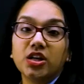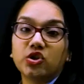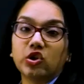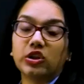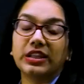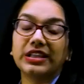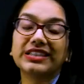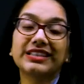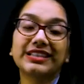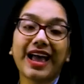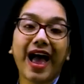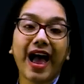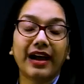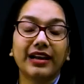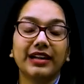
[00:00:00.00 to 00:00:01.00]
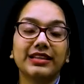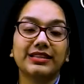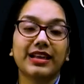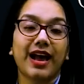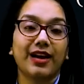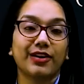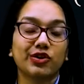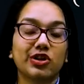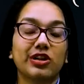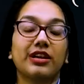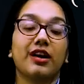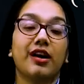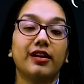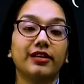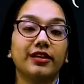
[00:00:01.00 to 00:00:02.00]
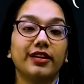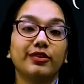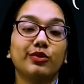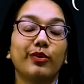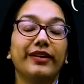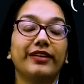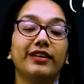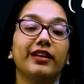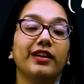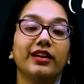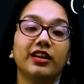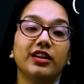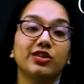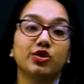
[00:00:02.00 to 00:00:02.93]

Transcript: So this angle is actually 120 degree.